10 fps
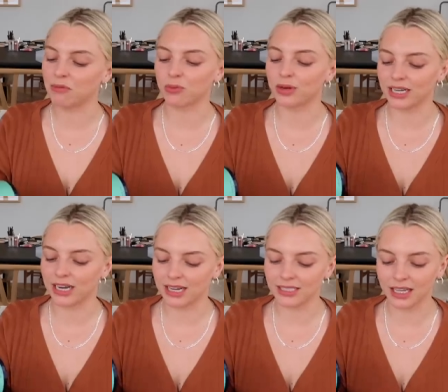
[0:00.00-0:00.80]
they were really
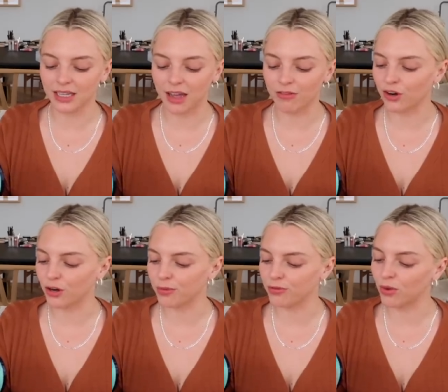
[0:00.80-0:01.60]
nice. I love
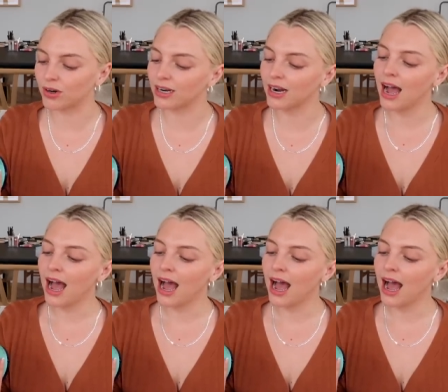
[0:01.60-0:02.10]
herbivore.